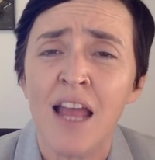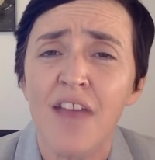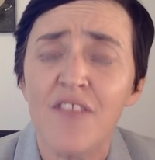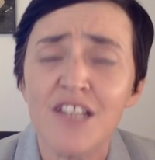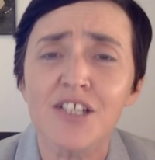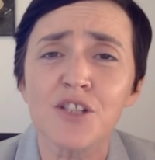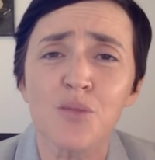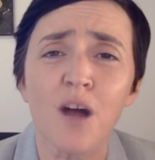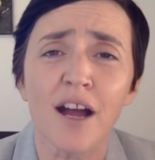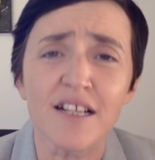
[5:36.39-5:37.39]
And this is
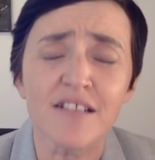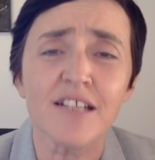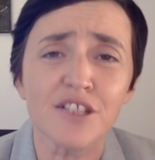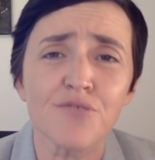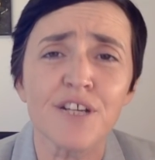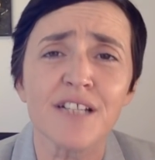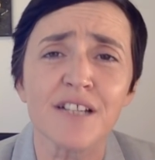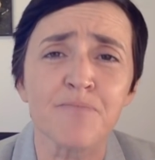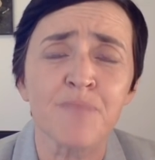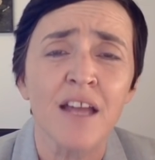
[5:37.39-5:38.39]
why, it's this
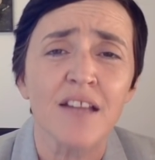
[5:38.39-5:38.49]
reason